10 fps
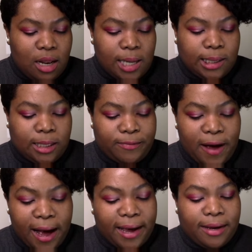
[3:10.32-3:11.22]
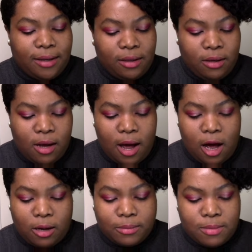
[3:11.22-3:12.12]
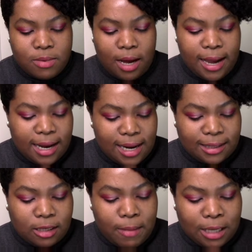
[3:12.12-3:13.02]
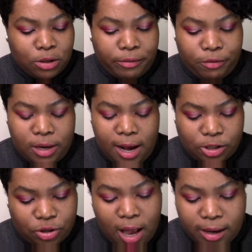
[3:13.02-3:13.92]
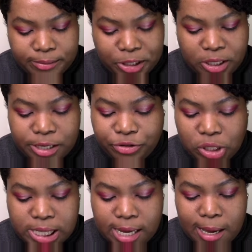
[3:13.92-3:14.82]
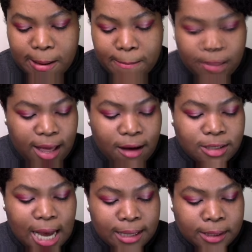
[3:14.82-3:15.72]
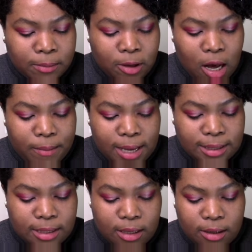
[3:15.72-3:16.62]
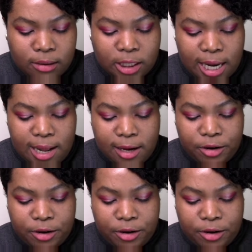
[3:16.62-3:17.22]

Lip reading: looks fine. Again, that tomato fruit extract, which is interesting. They have xanthan gum as the gelling